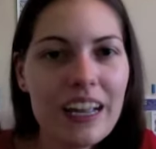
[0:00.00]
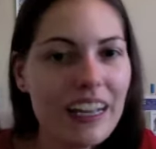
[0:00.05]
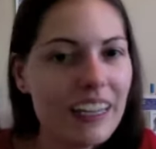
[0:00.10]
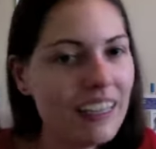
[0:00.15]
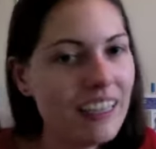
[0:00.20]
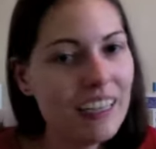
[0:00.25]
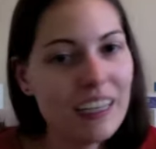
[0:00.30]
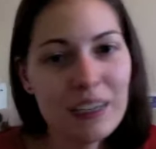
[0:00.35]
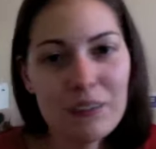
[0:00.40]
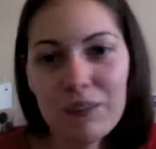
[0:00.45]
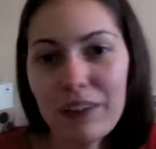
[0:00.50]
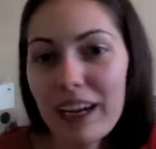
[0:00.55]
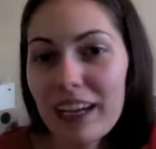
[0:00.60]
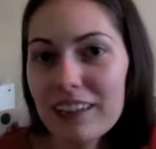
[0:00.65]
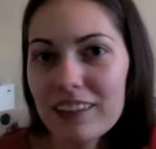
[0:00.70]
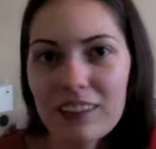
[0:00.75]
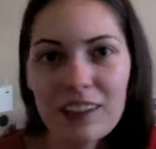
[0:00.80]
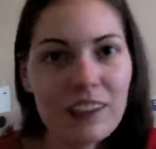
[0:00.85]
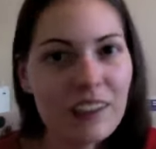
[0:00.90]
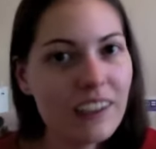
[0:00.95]
Again, I'm
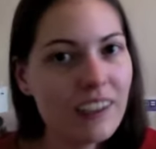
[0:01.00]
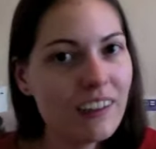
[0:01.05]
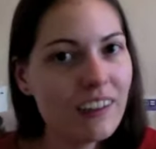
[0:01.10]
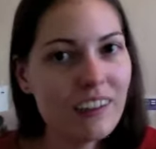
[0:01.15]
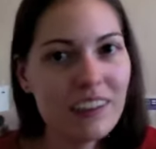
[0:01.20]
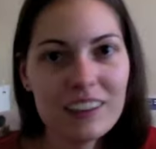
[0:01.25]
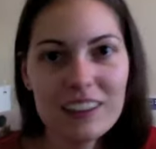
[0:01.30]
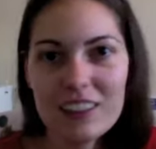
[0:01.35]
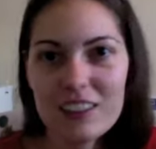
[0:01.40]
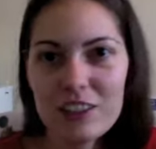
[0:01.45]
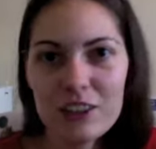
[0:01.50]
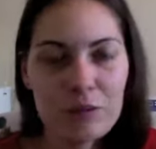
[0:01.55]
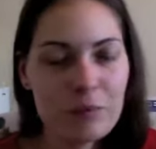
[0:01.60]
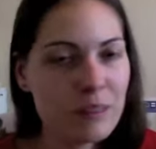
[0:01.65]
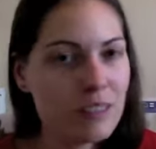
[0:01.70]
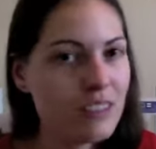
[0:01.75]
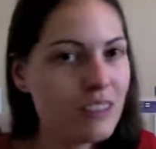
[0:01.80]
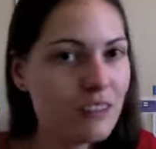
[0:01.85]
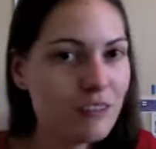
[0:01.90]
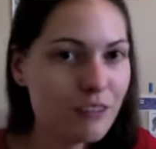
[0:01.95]
not clear on the
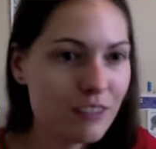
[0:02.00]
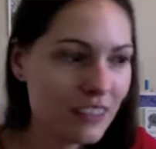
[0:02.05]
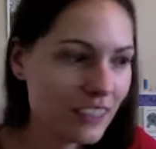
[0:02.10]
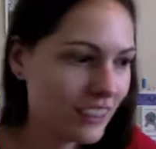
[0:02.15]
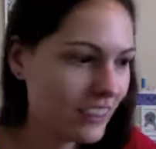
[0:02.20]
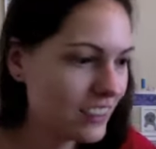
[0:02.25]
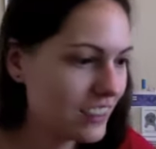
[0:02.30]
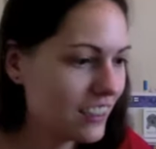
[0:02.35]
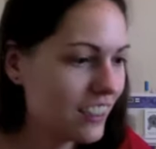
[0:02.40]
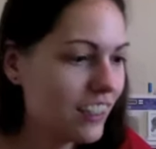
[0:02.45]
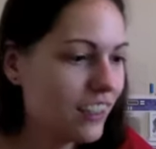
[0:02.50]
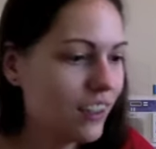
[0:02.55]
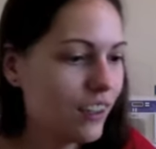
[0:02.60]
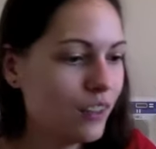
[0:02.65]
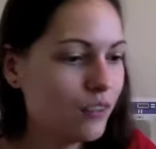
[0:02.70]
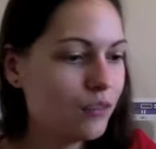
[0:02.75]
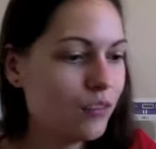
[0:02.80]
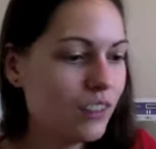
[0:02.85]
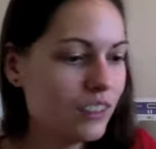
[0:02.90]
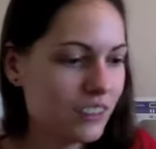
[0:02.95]
specifics
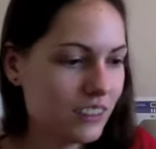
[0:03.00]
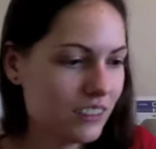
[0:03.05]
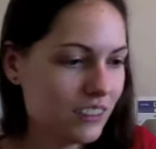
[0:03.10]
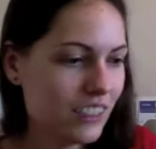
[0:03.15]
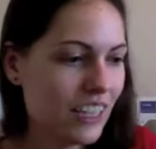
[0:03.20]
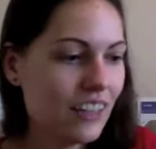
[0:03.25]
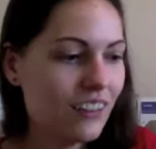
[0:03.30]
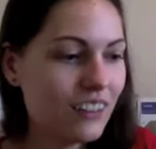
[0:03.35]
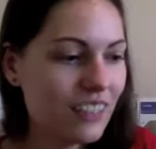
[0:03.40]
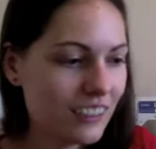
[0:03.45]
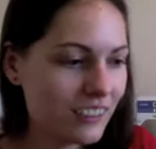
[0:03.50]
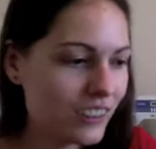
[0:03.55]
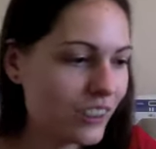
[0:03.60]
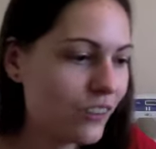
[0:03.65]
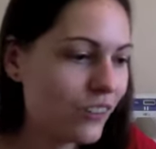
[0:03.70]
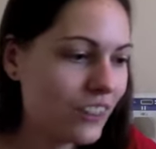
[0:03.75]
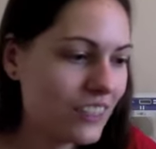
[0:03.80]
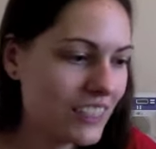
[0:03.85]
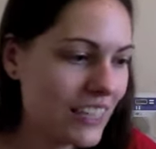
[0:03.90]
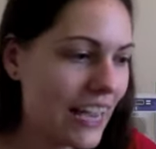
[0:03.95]
of how that's
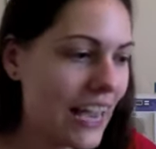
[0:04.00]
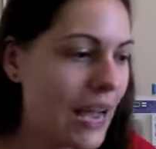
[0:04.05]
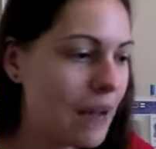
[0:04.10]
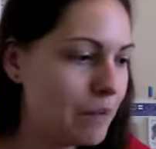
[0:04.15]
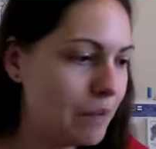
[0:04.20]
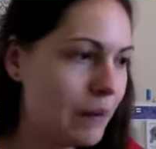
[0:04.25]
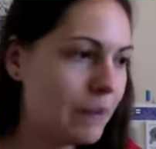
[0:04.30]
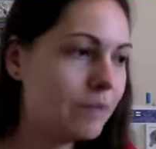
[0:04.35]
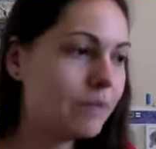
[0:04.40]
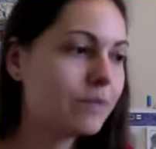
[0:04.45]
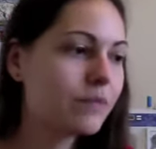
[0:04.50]
going to happen.